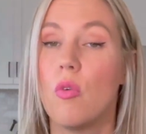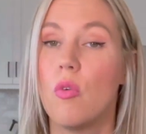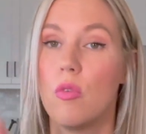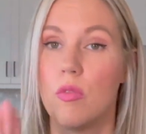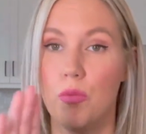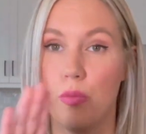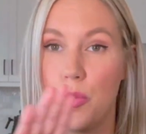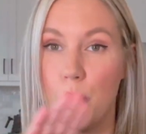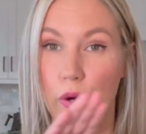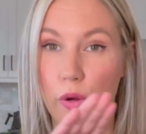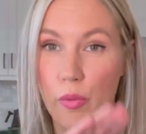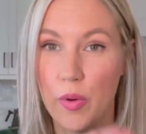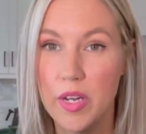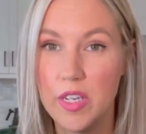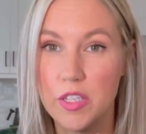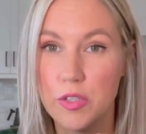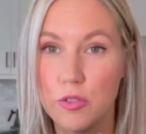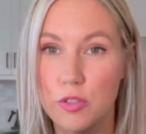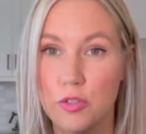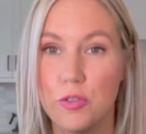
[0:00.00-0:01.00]
we're going
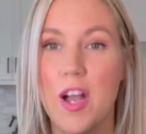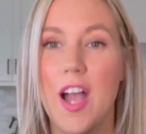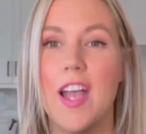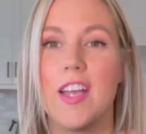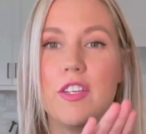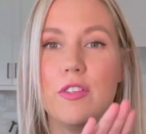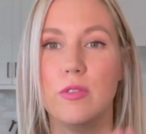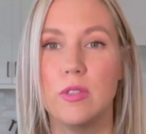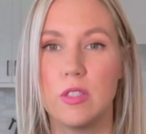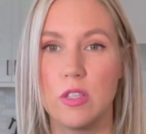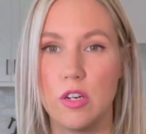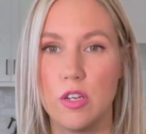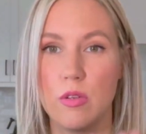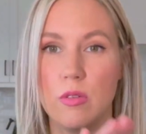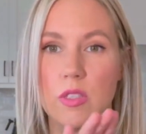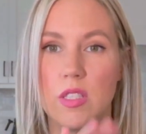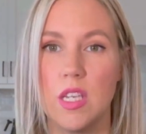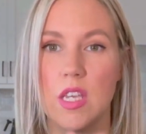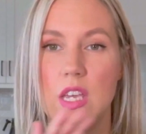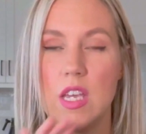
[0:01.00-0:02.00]
to try to start
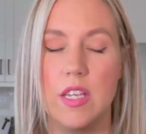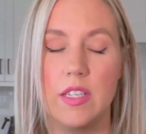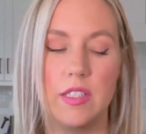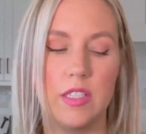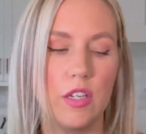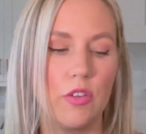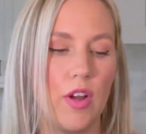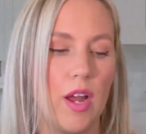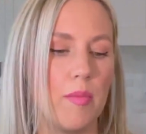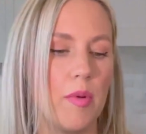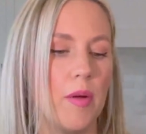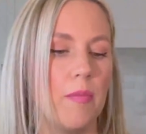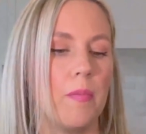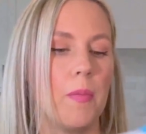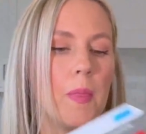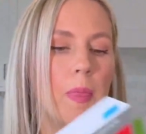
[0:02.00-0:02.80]
using Easy Grammar.